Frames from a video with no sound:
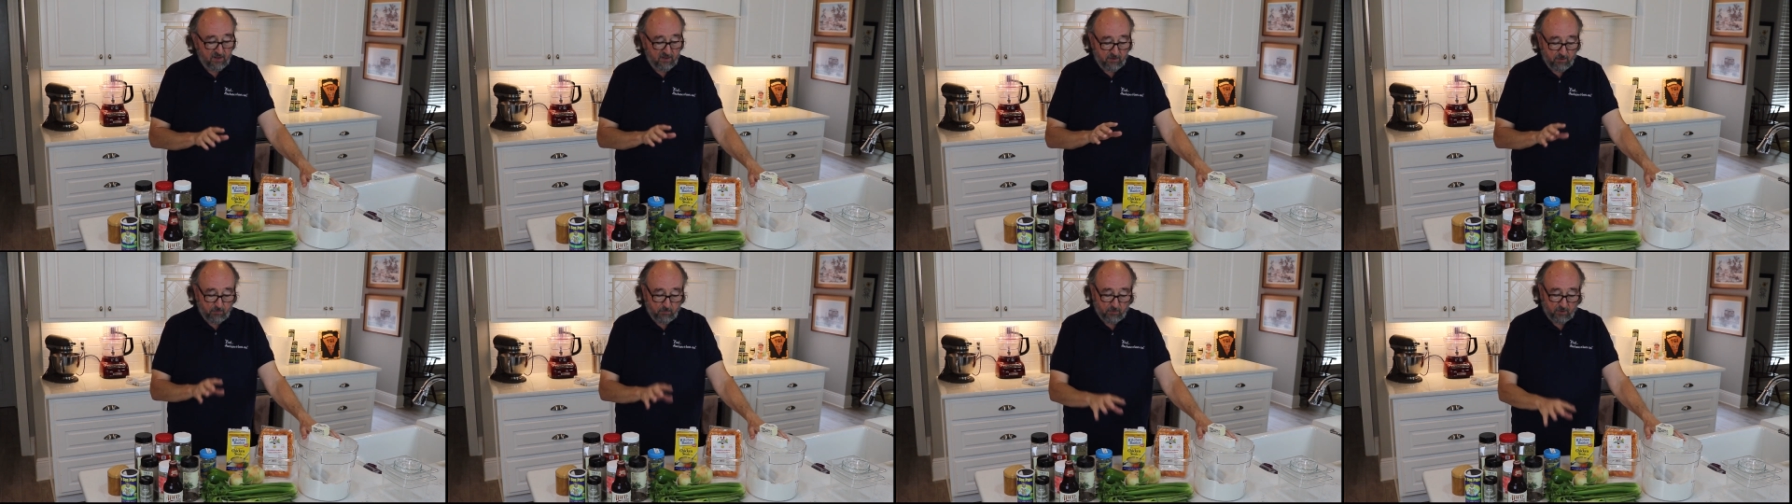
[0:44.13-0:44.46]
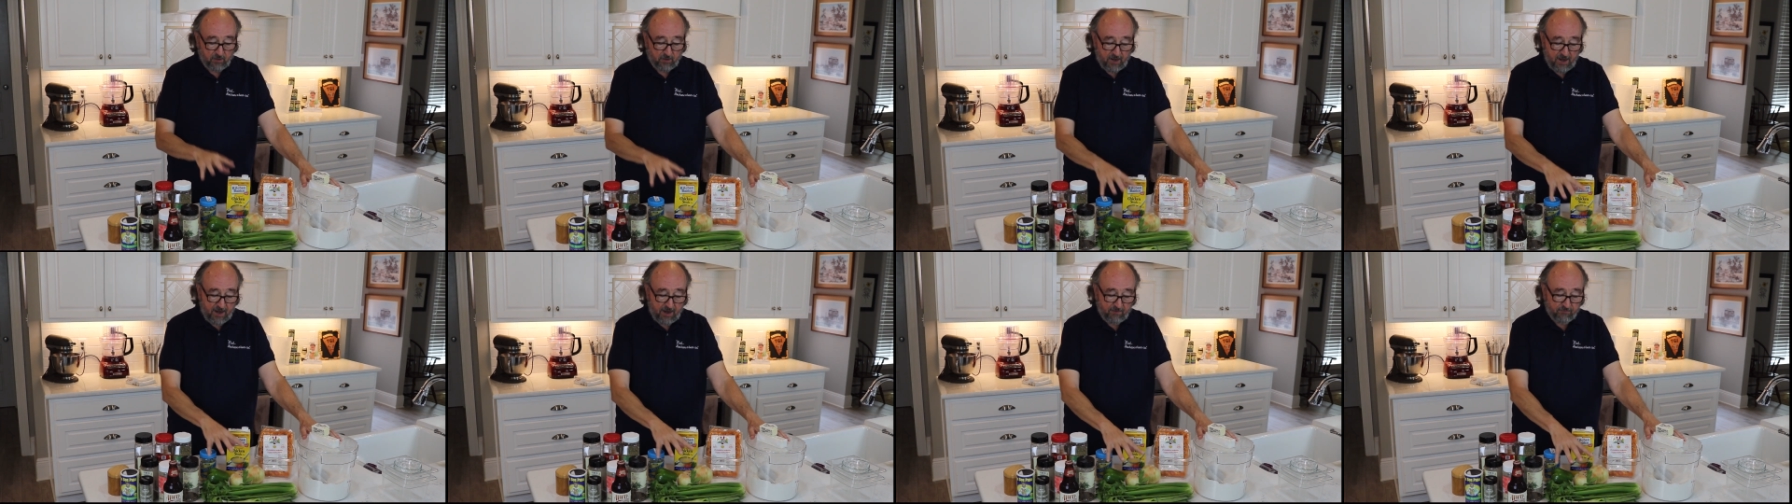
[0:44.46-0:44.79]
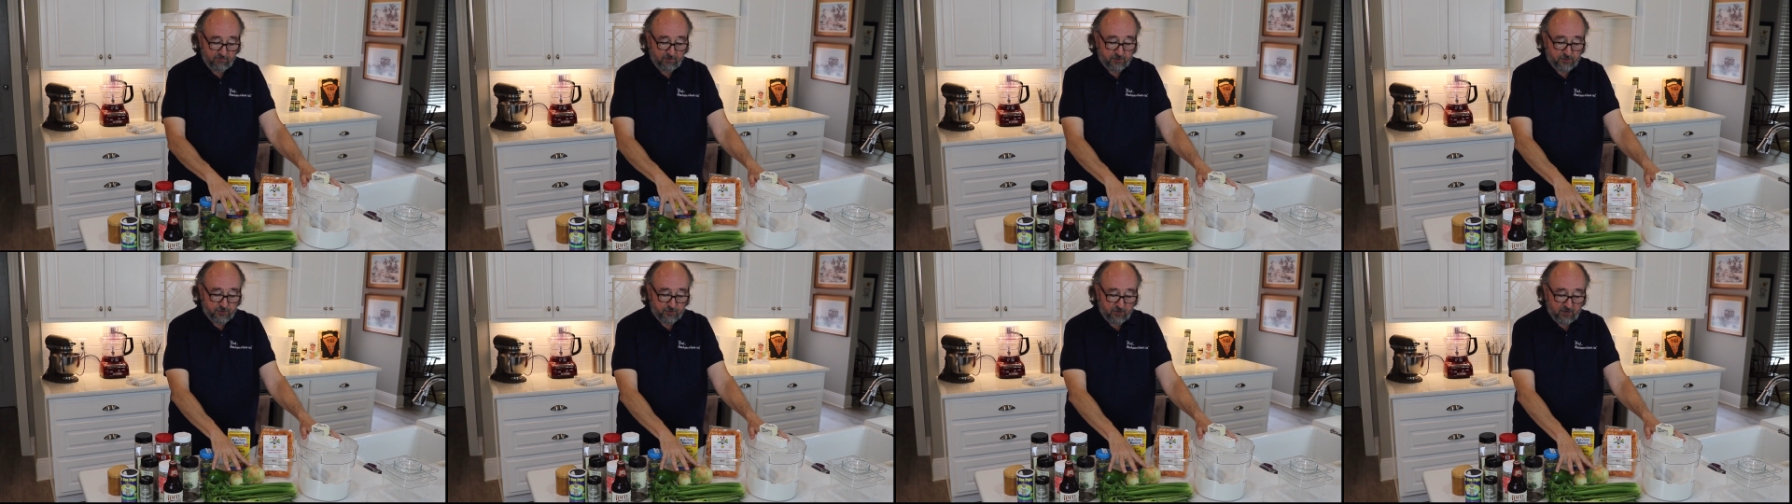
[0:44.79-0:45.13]
And we're going to
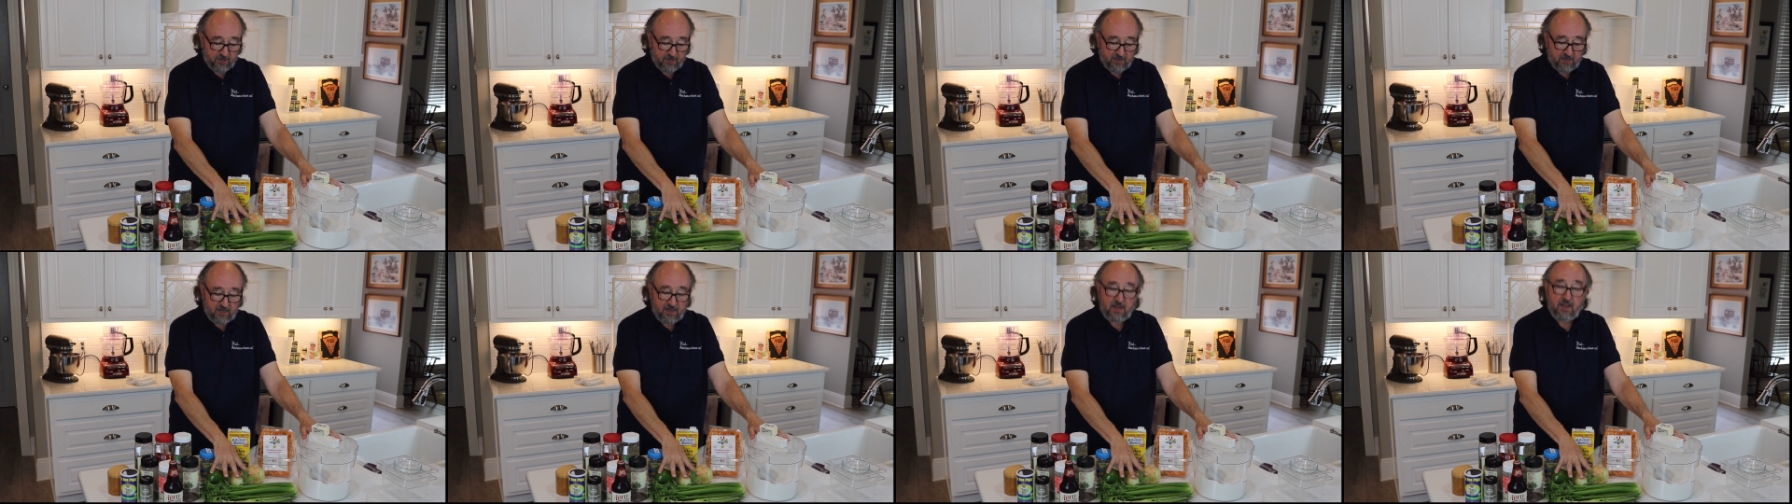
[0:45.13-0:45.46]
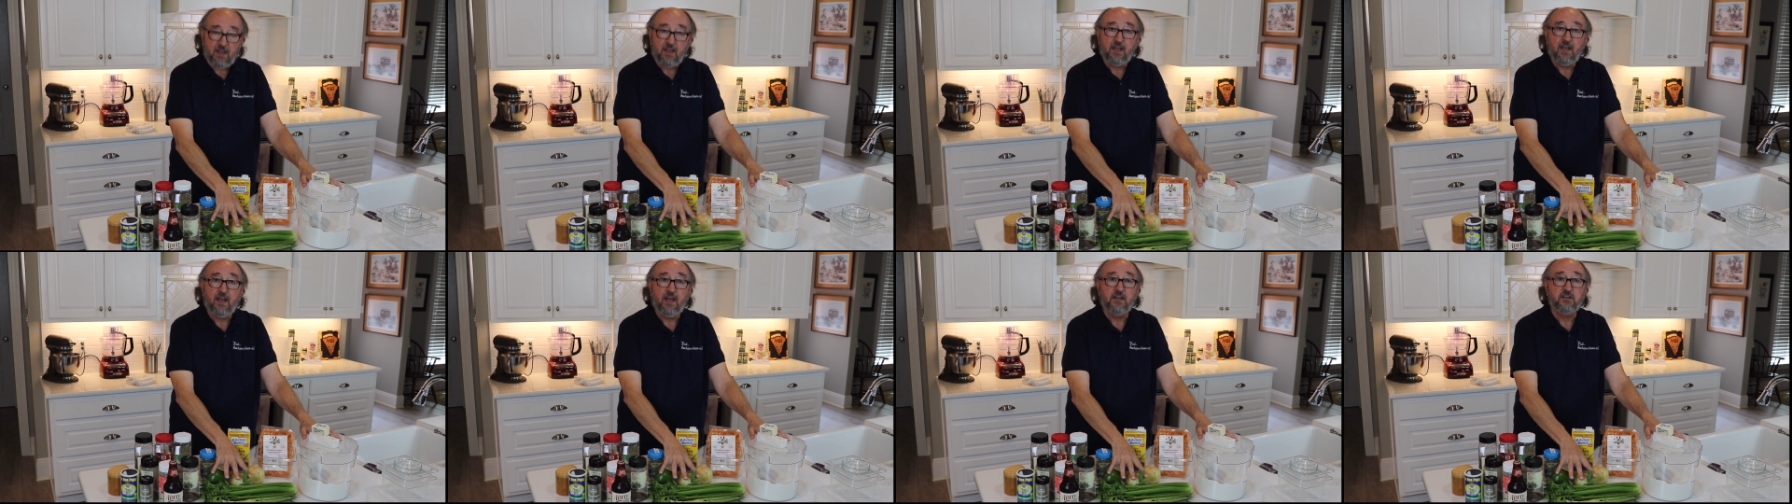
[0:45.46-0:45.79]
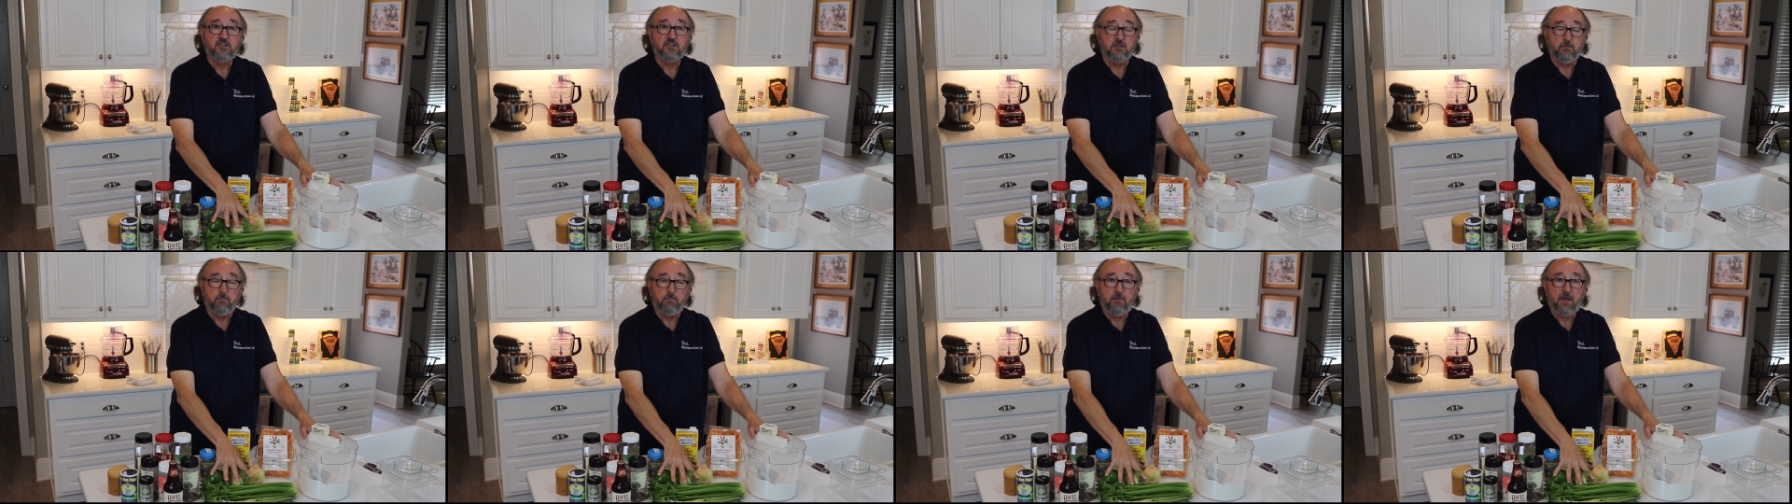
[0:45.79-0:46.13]
have the Trinity
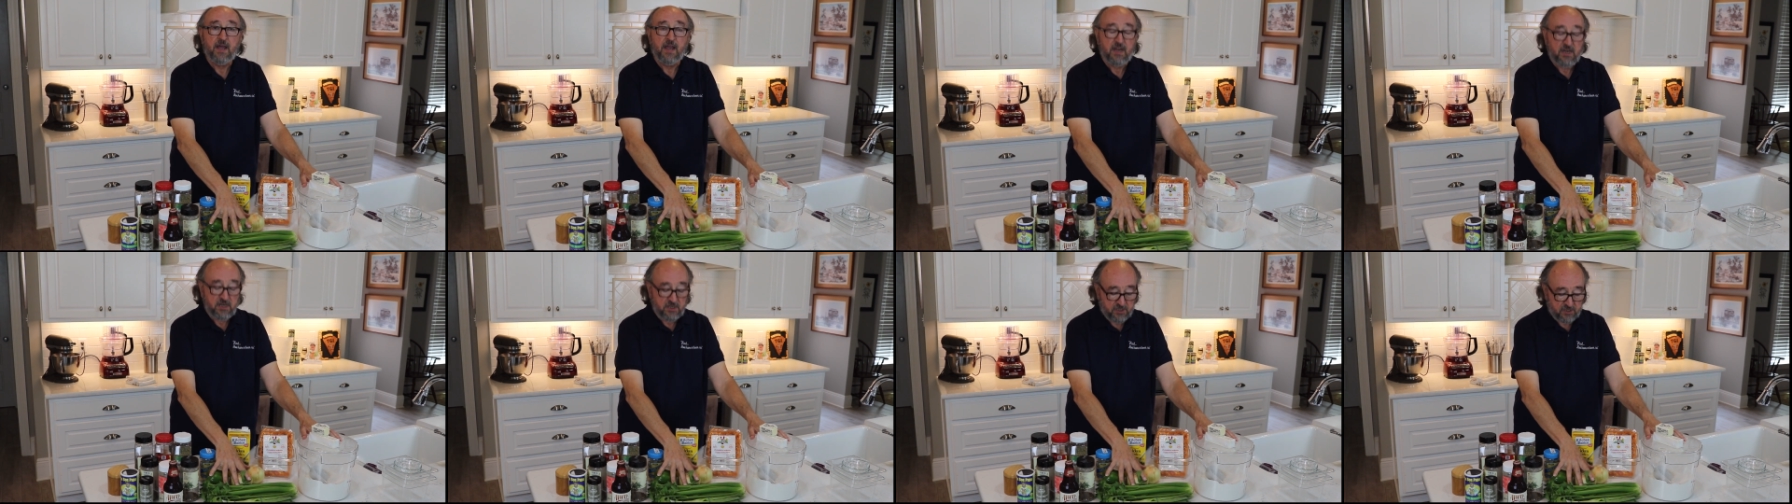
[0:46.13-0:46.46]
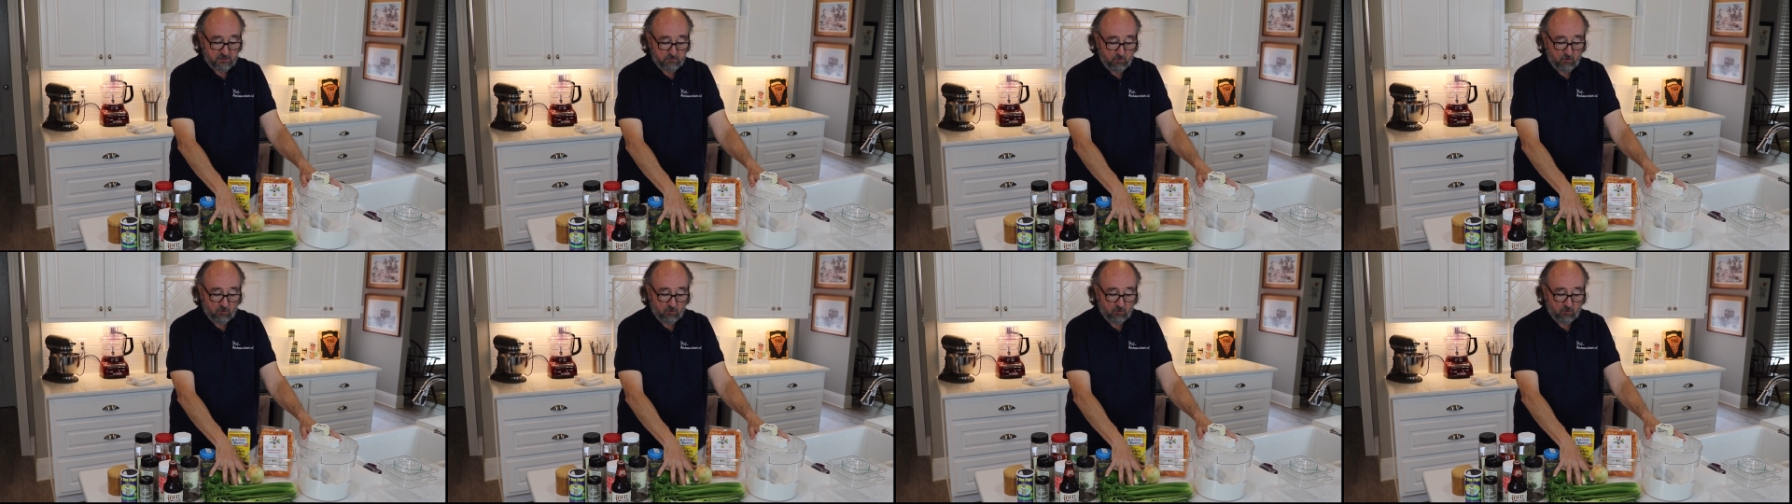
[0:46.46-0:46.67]
as the base.